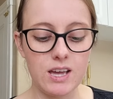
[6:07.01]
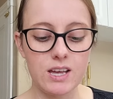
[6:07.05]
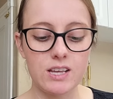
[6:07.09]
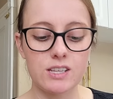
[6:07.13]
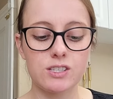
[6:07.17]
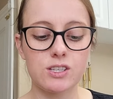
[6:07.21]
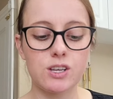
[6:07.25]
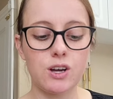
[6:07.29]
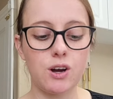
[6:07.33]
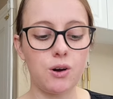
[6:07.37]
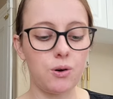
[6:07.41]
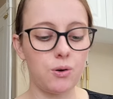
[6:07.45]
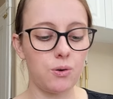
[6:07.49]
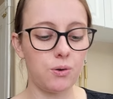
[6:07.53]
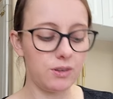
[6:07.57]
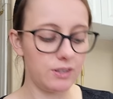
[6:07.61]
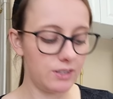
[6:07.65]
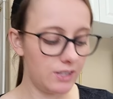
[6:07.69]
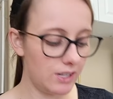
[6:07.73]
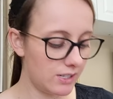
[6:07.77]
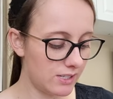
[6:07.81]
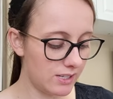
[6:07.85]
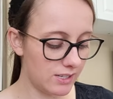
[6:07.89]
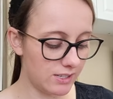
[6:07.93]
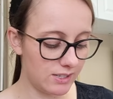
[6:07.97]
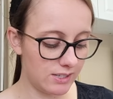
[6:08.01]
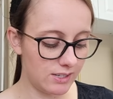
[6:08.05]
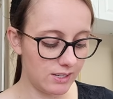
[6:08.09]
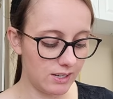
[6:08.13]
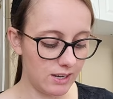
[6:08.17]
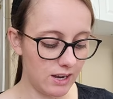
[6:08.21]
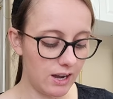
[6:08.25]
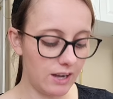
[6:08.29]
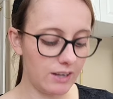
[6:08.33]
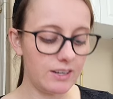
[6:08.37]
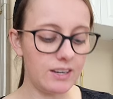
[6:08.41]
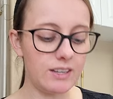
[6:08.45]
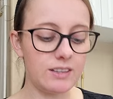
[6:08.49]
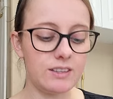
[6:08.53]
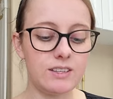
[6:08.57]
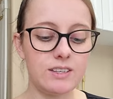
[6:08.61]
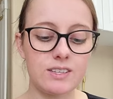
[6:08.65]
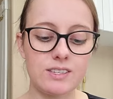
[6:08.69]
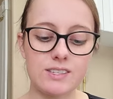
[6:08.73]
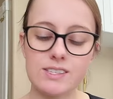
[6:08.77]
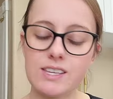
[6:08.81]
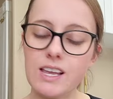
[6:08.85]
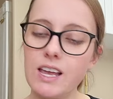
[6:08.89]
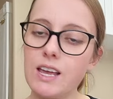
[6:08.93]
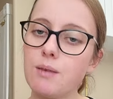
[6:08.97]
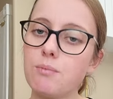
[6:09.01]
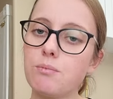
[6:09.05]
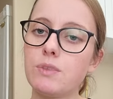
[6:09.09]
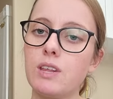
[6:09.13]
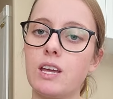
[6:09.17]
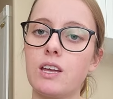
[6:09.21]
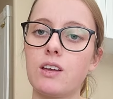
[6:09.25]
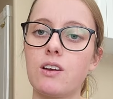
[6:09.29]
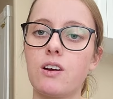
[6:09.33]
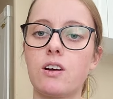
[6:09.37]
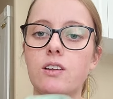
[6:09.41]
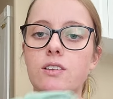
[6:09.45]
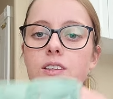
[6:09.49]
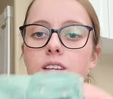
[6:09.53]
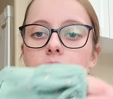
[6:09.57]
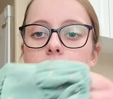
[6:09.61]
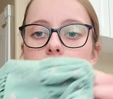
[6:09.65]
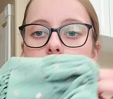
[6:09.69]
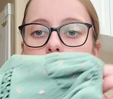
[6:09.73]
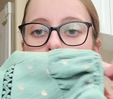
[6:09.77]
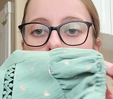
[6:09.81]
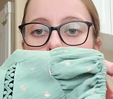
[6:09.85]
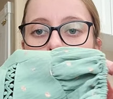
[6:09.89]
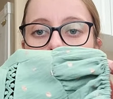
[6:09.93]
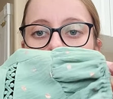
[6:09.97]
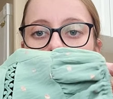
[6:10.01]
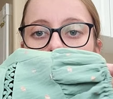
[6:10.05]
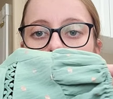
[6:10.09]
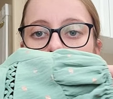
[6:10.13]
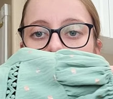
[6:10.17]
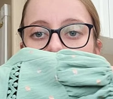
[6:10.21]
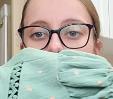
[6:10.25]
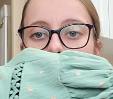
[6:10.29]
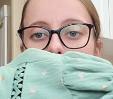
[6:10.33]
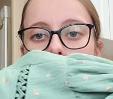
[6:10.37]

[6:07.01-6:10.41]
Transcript: So I did the same thing on this one.